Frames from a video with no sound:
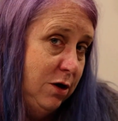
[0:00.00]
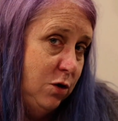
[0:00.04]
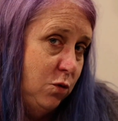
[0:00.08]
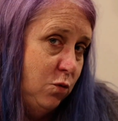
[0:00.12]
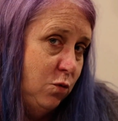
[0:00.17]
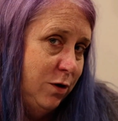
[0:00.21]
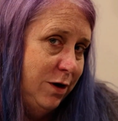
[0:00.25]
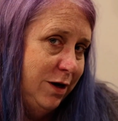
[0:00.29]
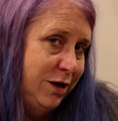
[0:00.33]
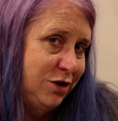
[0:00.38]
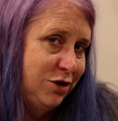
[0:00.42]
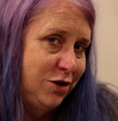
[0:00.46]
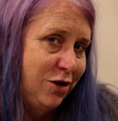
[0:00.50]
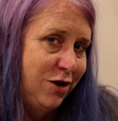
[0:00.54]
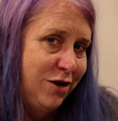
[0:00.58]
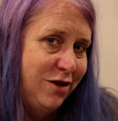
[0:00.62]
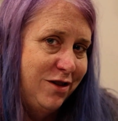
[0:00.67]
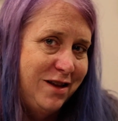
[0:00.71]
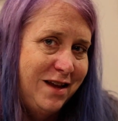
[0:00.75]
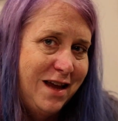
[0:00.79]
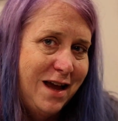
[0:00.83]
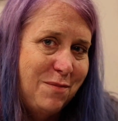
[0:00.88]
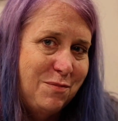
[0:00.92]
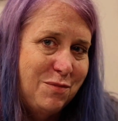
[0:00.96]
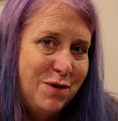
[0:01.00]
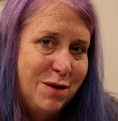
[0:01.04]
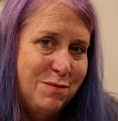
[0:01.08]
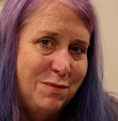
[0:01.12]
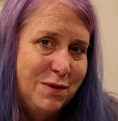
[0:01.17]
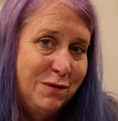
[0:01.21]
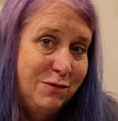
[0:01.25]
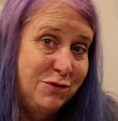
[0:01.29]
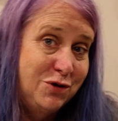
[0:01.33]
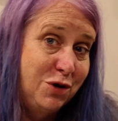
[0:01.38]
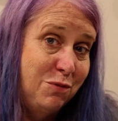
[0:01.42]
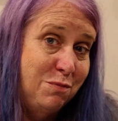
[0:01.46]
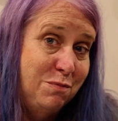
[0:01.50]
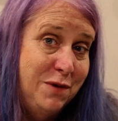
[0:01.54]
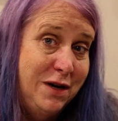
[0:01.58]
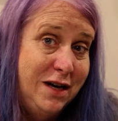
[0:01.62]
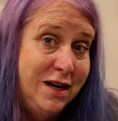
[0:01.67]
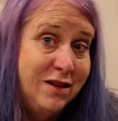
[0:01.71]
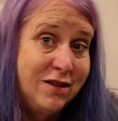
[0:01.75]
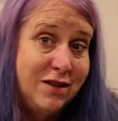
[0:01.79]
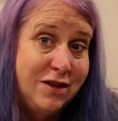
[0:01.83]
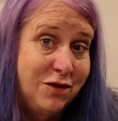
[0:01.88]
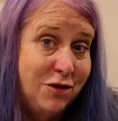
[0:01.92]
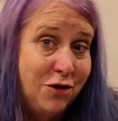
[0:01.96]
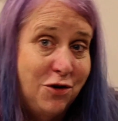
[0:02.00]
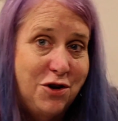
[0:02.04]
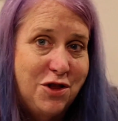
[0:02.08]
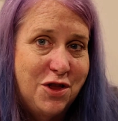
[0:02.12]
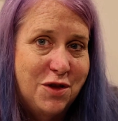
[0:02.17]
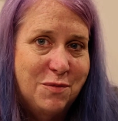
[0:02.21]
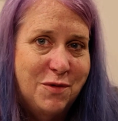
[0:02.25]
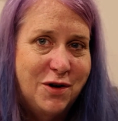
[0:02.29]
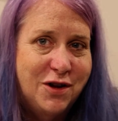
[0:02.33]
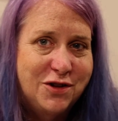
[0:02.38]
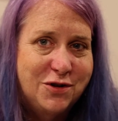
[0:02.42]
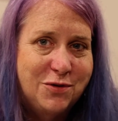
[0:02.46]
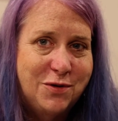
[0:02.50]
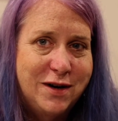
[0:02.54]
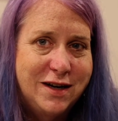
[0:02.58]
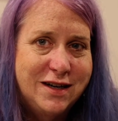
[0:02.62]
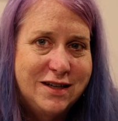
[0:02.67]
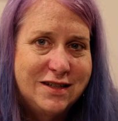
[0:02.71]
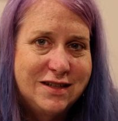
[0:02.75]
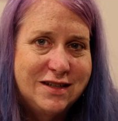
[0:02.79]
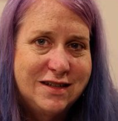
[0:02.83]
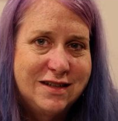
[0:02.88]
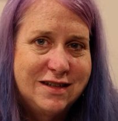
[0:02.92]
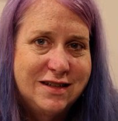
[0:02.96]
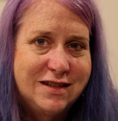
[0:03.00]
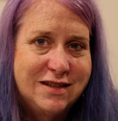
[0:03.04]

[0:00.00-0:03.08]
when I started the app up, it was obediently loading them all twice.